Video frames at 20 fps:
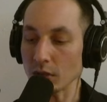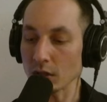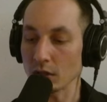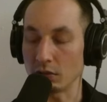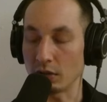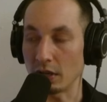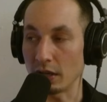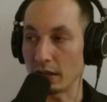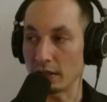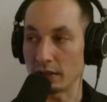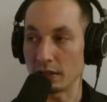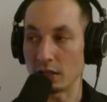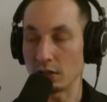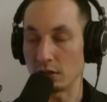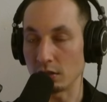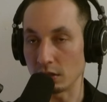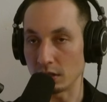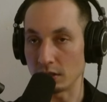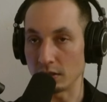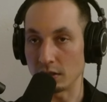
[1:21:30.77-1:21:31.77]
right? And then
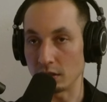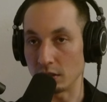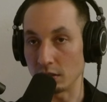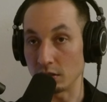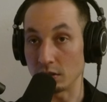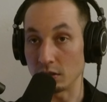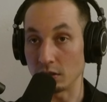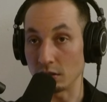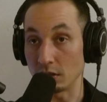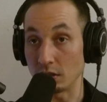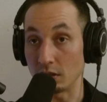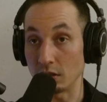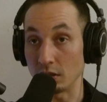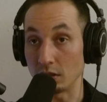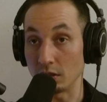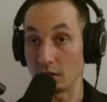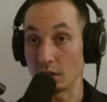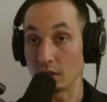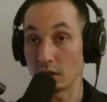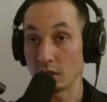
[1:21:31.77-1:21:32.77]
you continue to
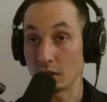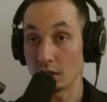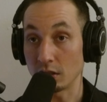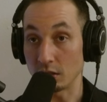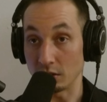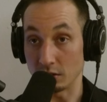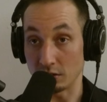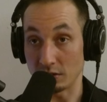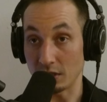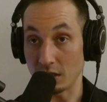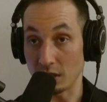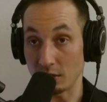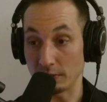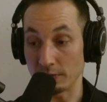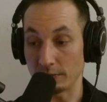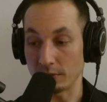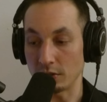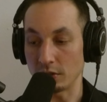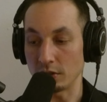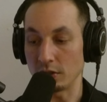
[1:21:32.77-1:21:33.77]
learn
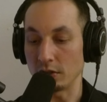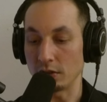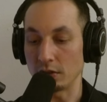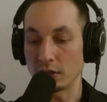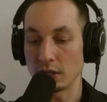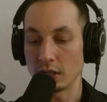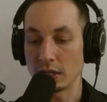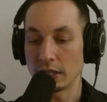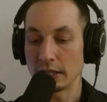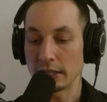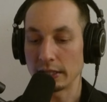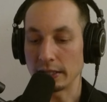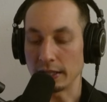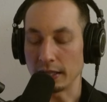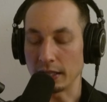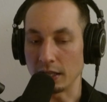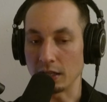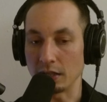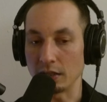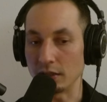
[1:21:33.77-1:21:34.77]
yourself too.
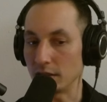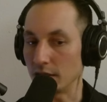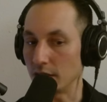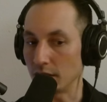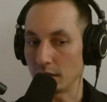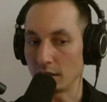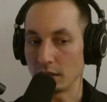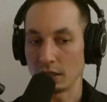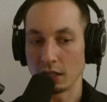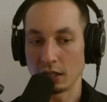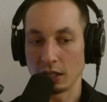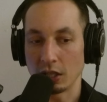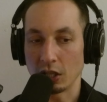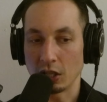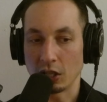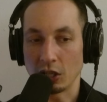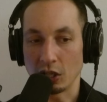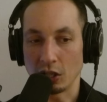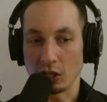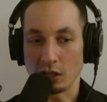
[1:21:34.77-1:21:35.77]
And
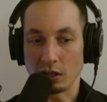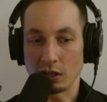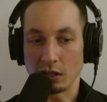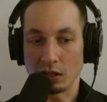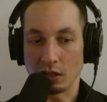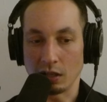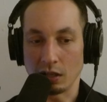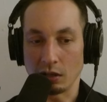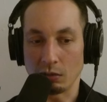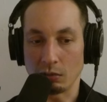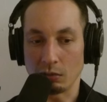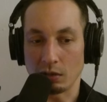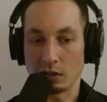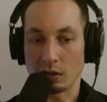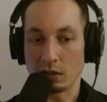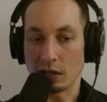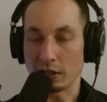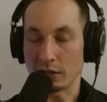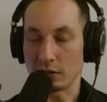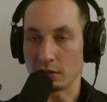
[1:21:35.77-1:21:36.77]
you know, we're
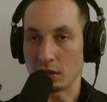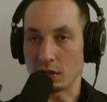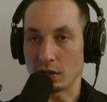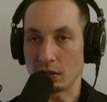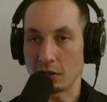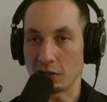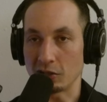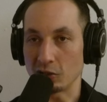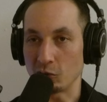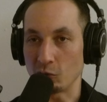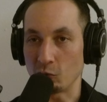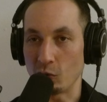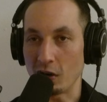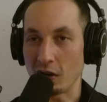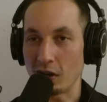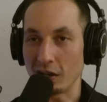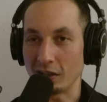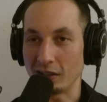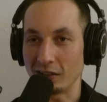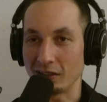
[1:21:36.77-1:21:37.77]
like generation
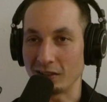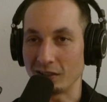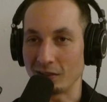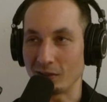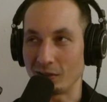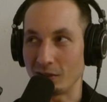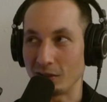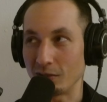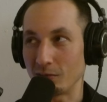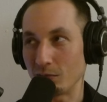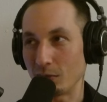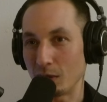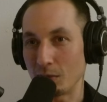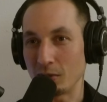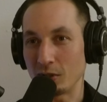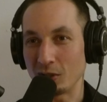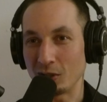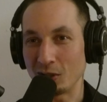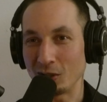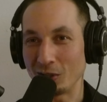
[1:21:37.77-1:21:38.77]
one or
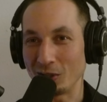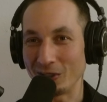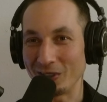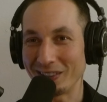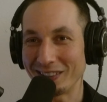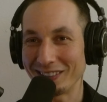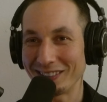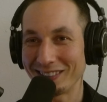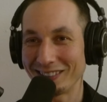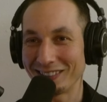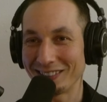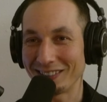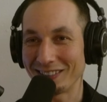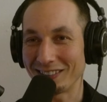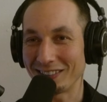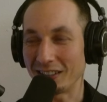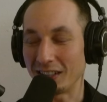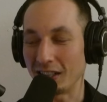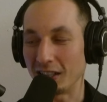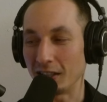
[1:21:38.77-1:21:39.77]
maybe two.
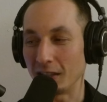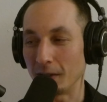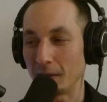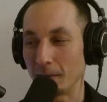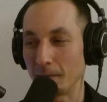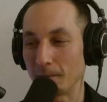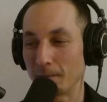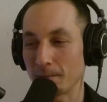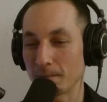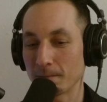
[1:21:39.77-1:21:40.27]
Um,